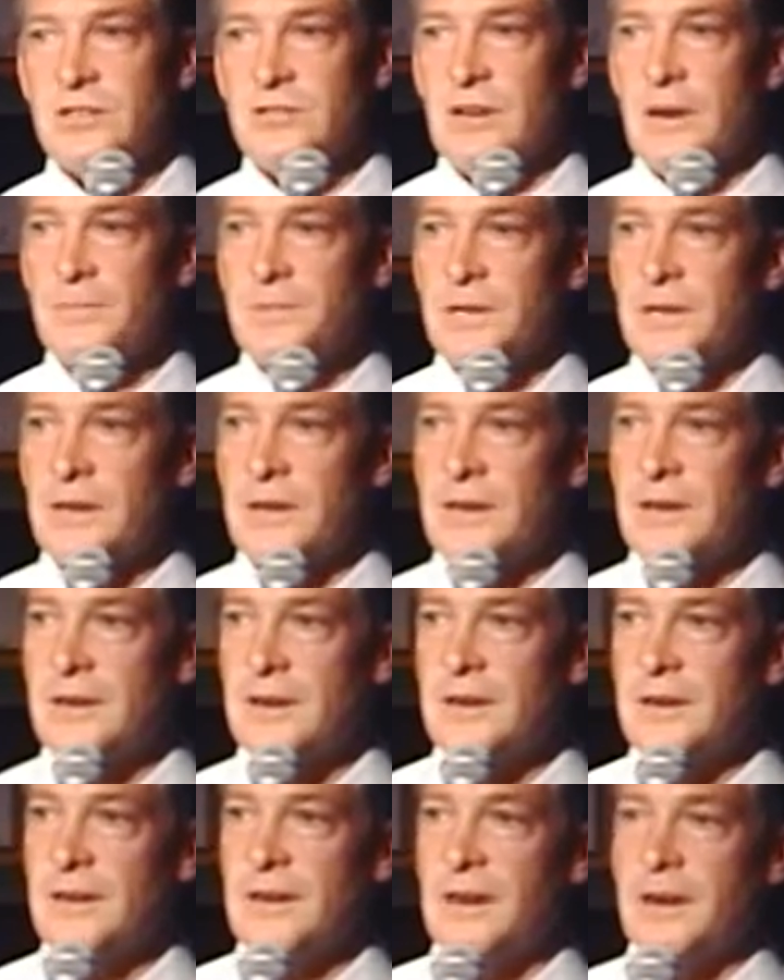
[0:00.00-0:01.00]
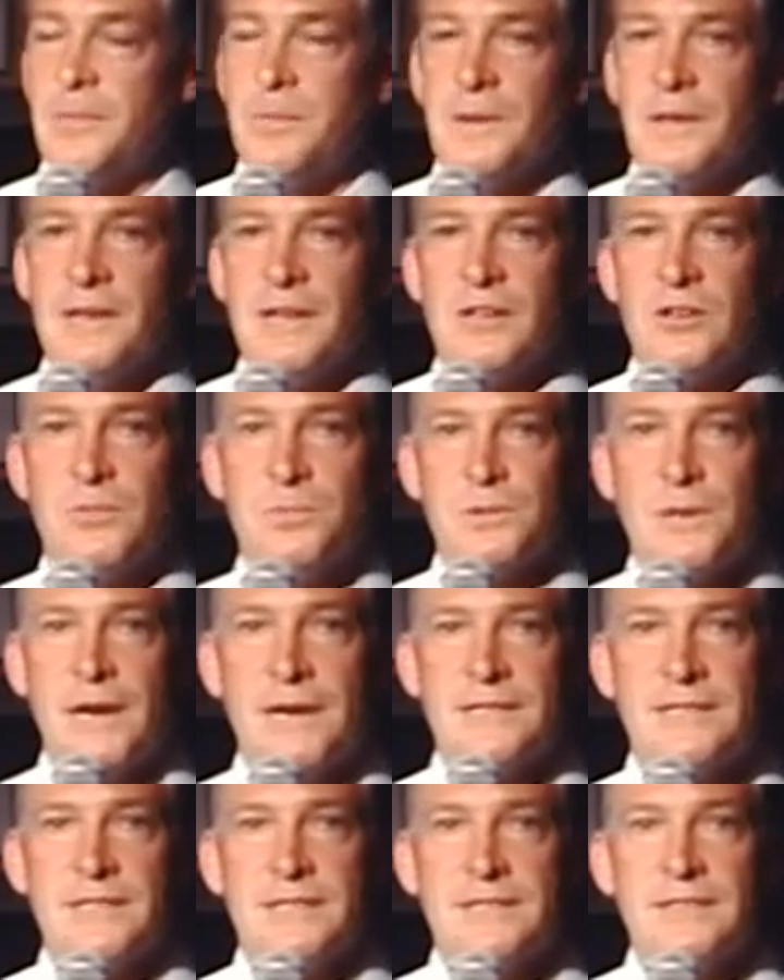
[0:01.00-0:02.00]
corrupt our political
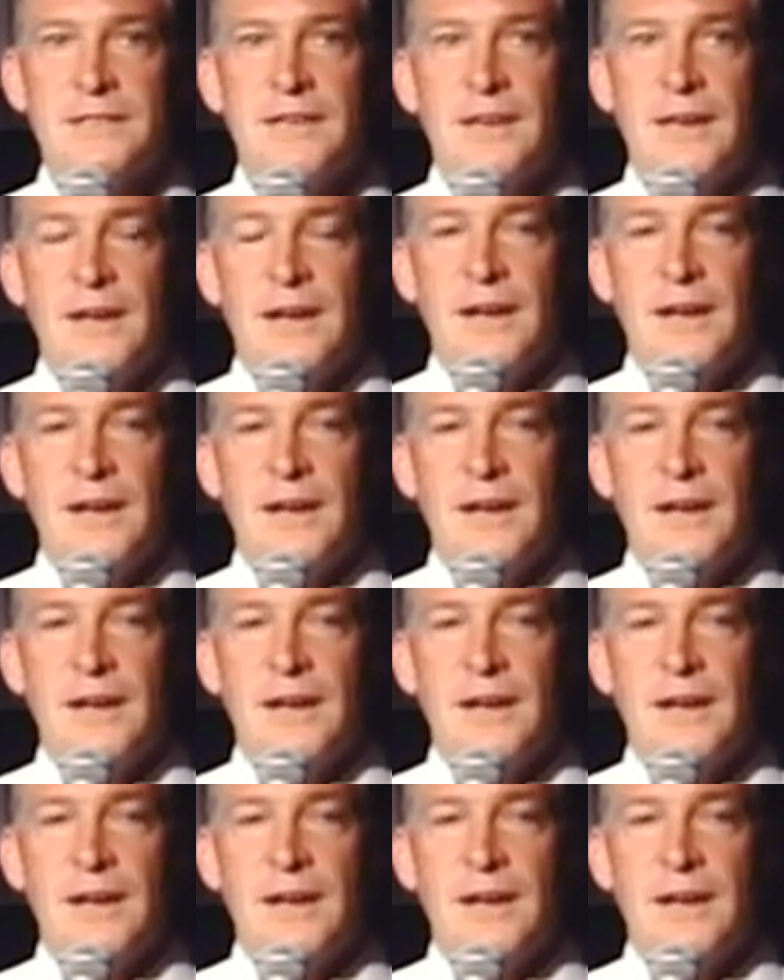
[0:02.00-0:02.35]
process.